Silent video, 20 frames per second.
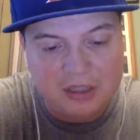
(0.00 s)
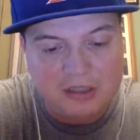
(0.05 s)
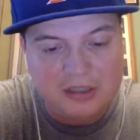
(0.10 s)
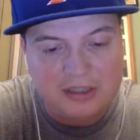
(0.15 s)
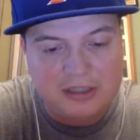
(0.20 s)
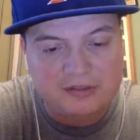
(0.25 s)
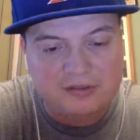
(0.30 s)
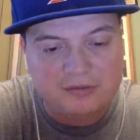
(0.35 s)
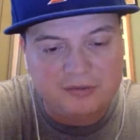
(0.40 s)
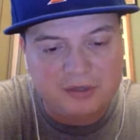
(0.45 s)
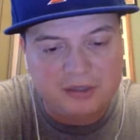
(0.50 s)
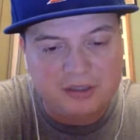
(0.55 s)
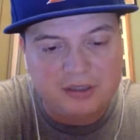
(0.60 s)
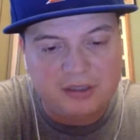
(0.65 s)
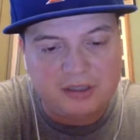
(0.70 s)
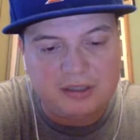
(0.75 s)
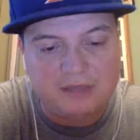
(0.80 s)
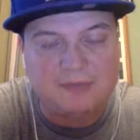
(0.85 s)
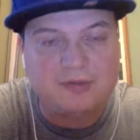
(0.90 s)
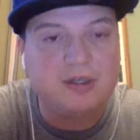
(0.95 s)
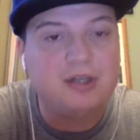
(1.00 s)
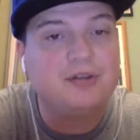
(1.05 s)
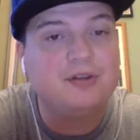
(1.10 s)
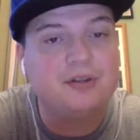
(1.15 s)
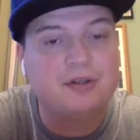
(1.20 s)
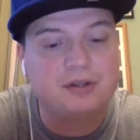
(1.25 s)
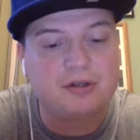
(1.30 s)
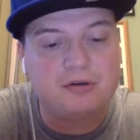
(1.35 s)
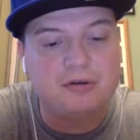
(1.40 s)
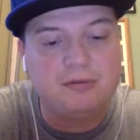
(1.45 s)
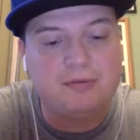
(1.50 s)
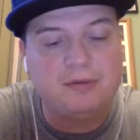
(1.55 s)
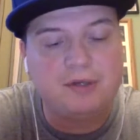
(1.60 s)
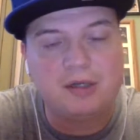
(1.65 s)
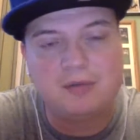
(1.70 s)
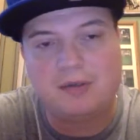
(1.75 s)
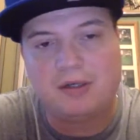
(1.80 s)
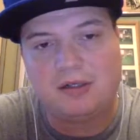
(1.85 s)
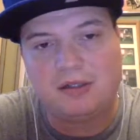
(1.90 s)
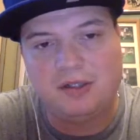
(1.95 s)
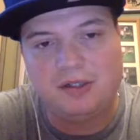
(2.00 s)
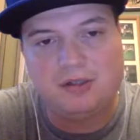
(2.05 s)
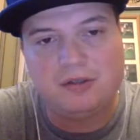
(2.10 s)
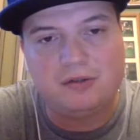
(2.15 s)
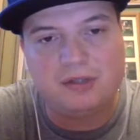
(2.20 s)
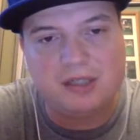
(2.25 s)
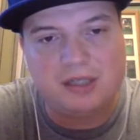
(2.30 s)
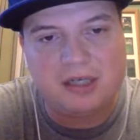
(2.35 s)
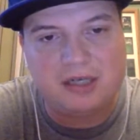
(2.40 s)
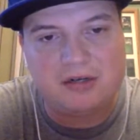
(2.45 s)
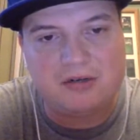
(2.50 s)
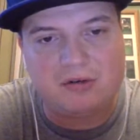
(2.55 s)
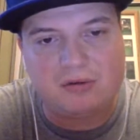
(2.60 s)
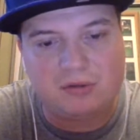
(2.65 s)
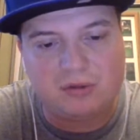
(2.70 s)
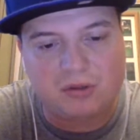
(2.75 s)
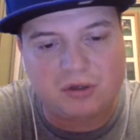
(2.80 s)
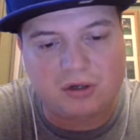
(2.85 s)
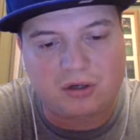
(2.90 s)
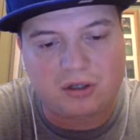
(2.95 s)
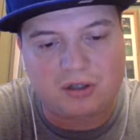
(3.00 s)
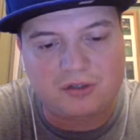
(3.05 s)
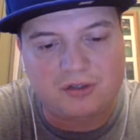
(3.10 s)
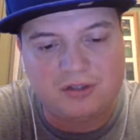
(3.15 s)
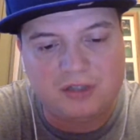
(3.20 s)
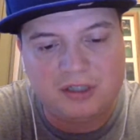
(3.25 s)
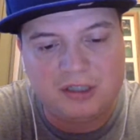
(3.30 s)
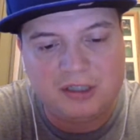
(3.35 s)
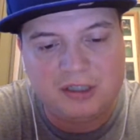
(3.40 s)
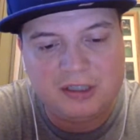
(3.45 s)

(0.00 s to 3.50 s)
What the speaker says: Next one, the cool part about looking at old cards,